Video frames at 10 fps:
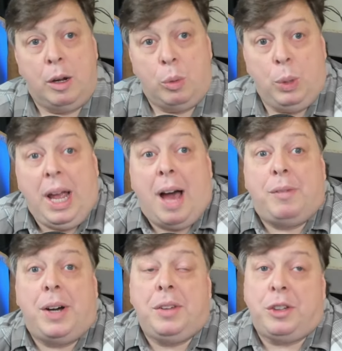We
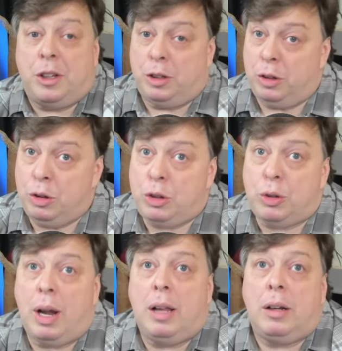have us a new
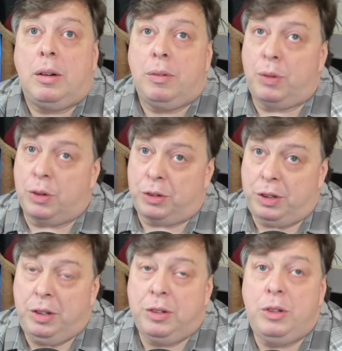trailer for
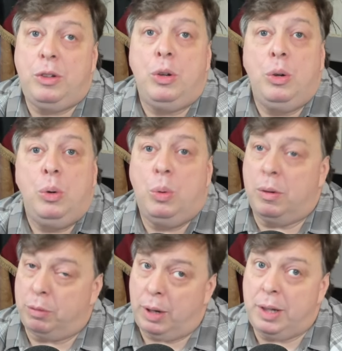season 2
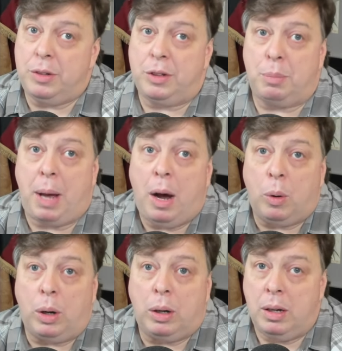of Rings of
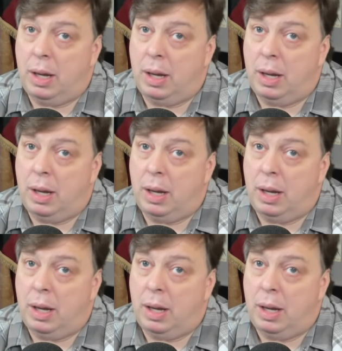Power.